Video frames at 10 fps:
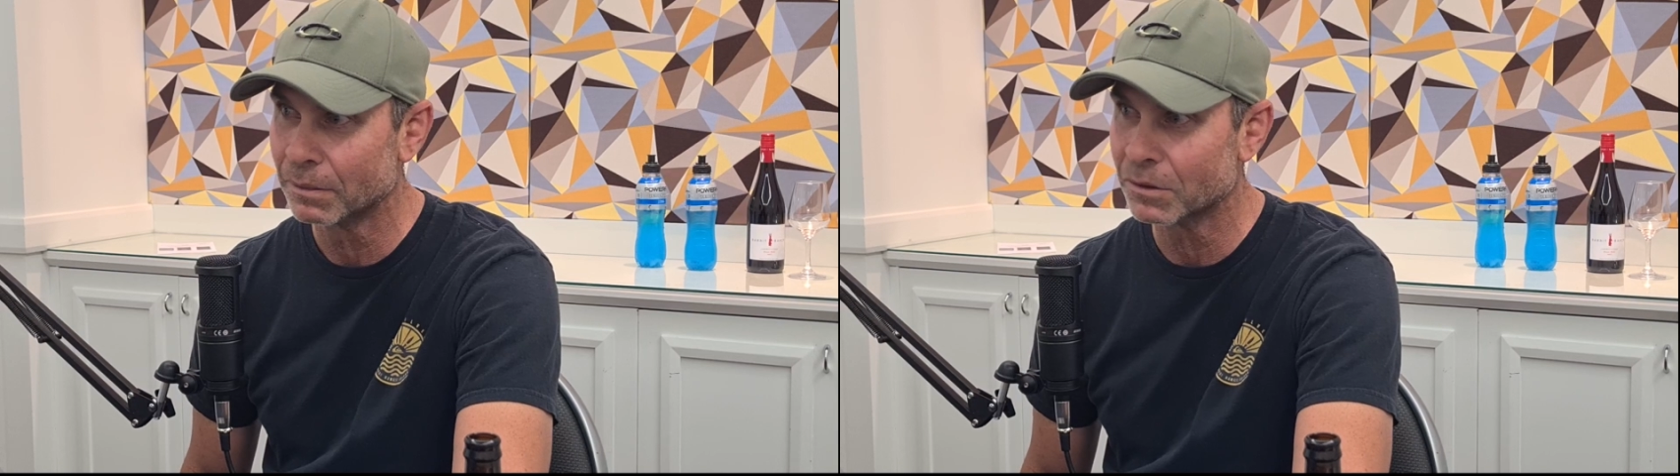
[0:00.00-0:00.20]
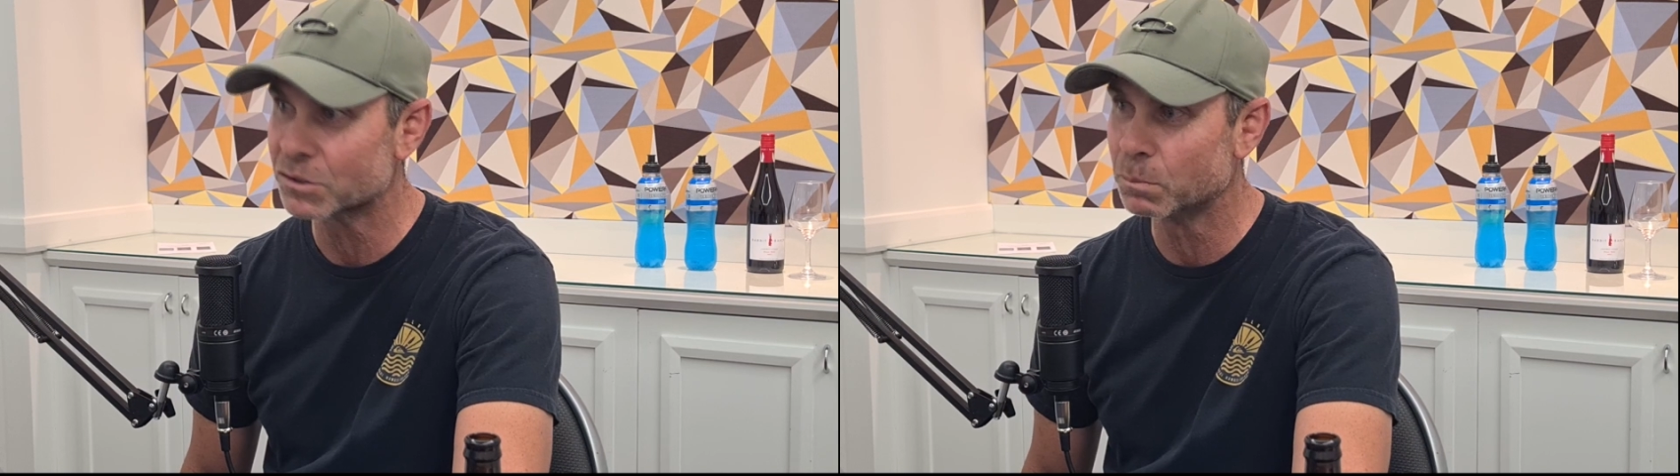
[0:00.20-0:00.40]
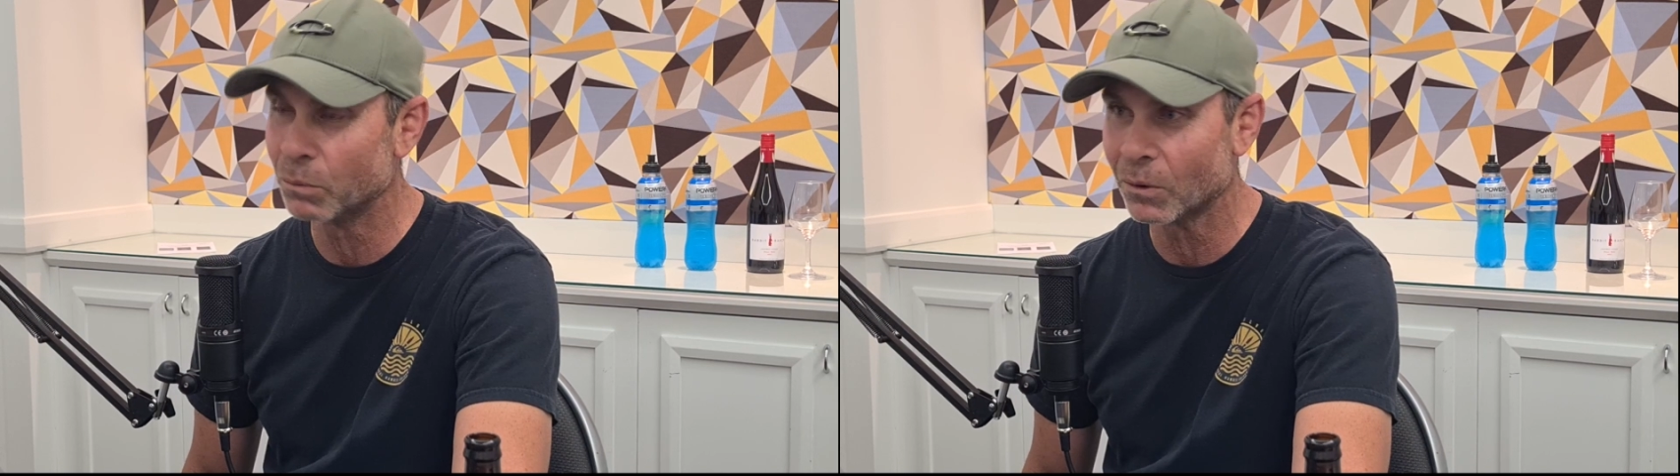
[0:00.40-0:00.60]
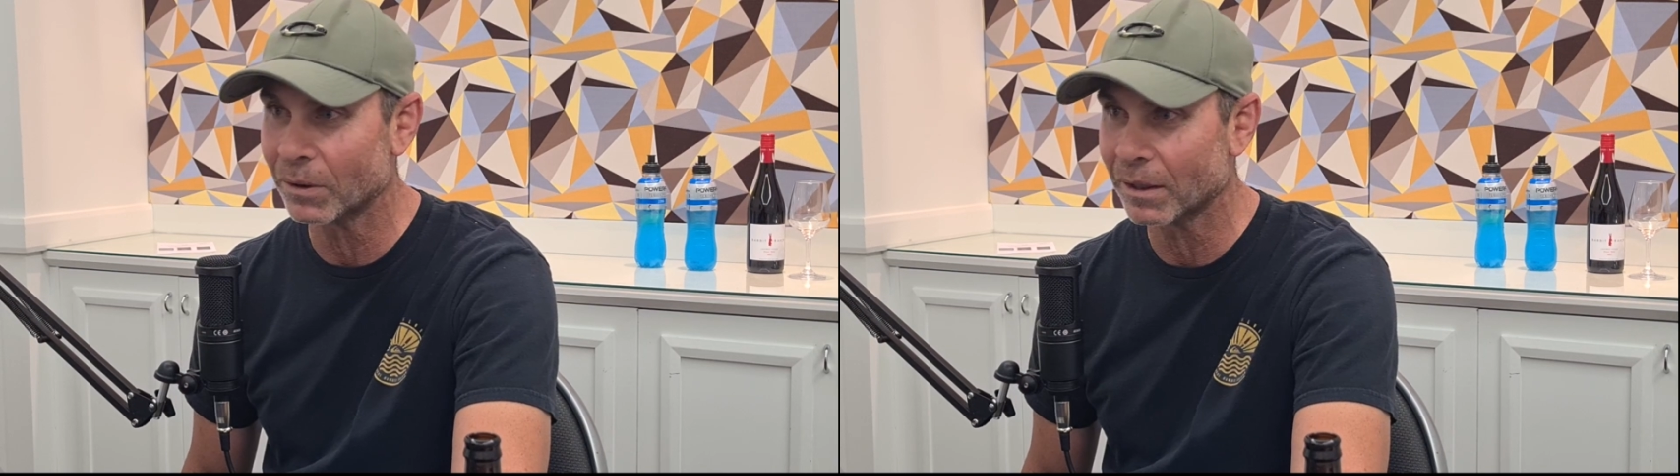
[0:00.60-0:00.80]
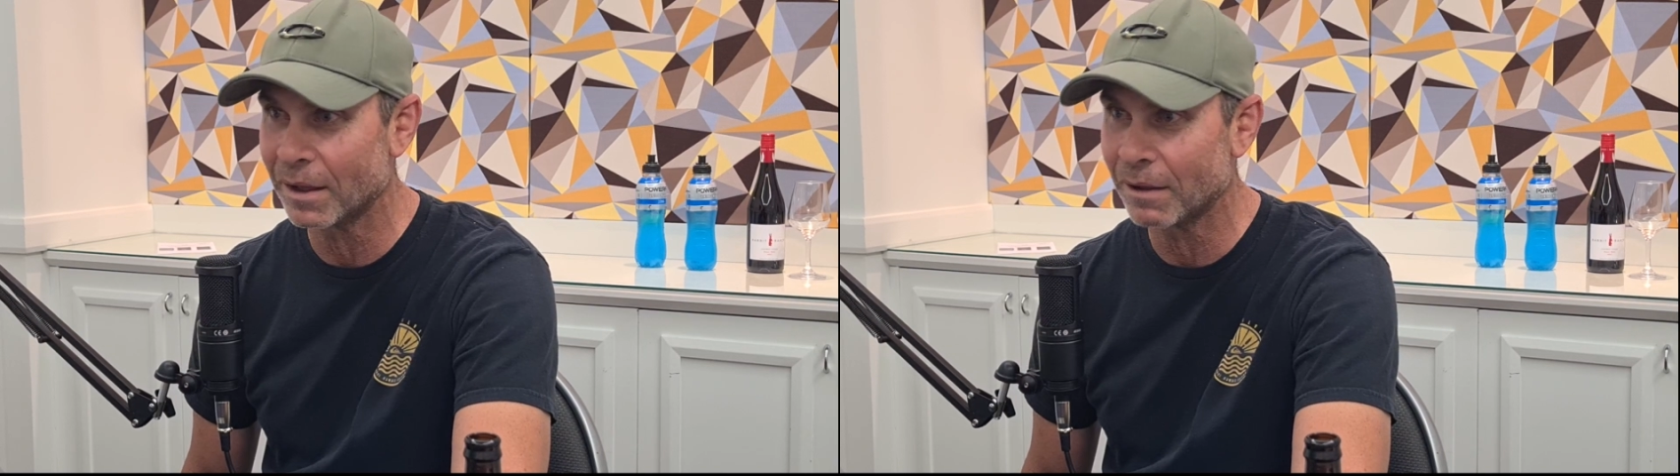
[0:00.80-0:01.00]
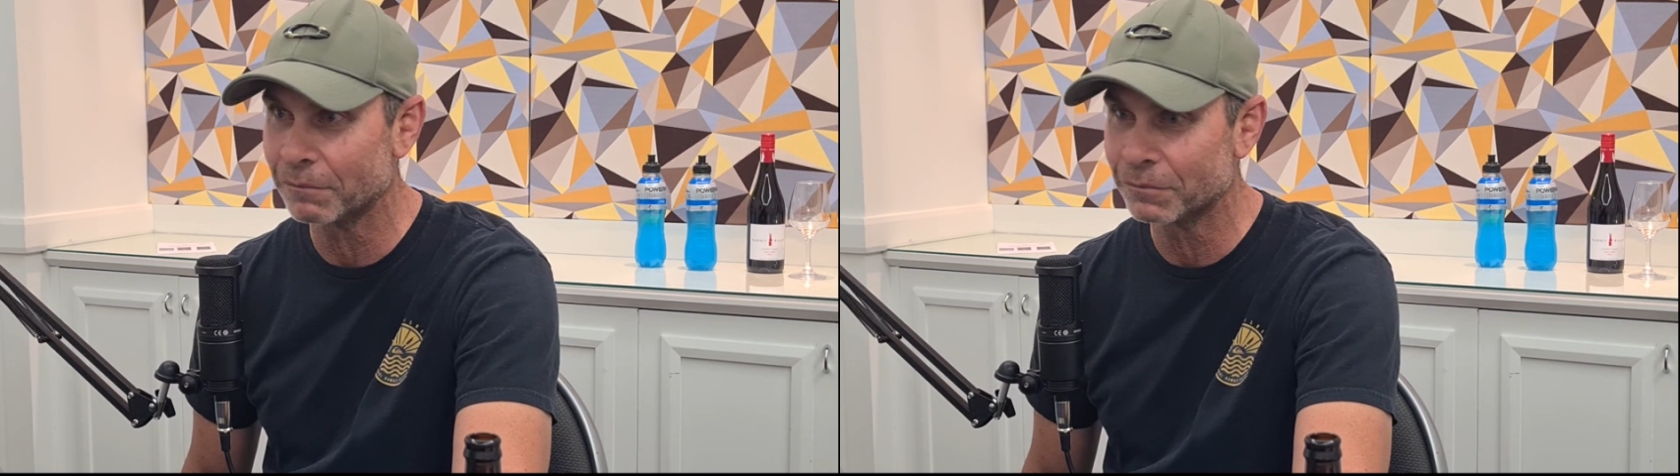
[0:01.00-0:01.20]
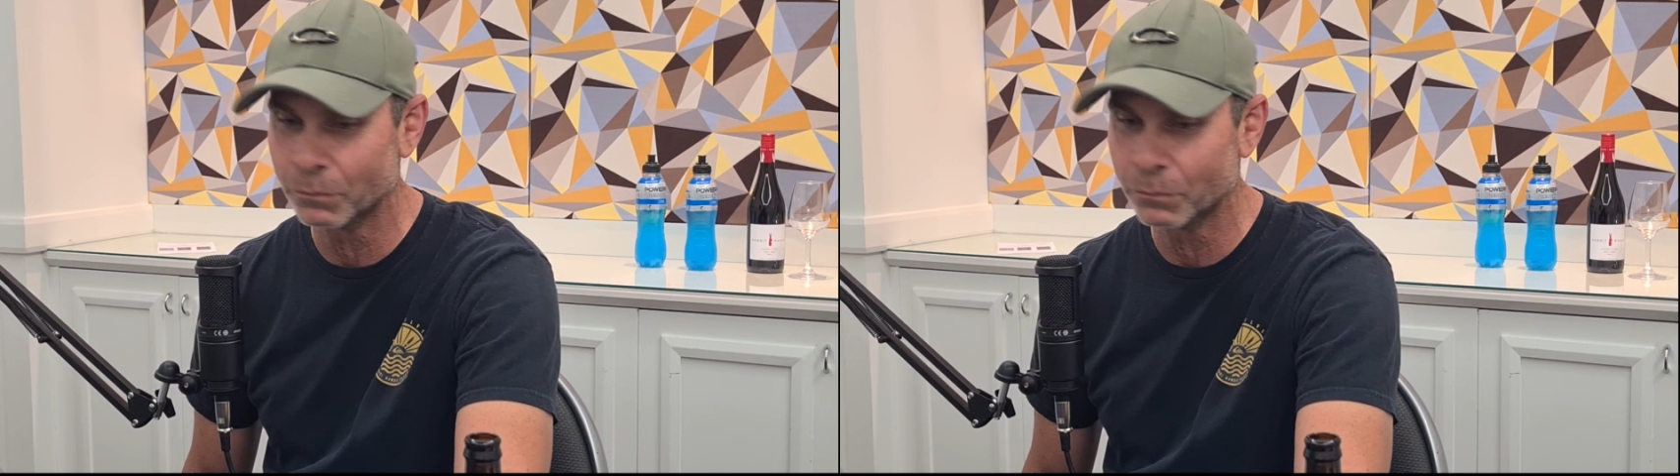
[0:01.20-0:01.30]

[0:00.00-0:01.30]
the sport I loved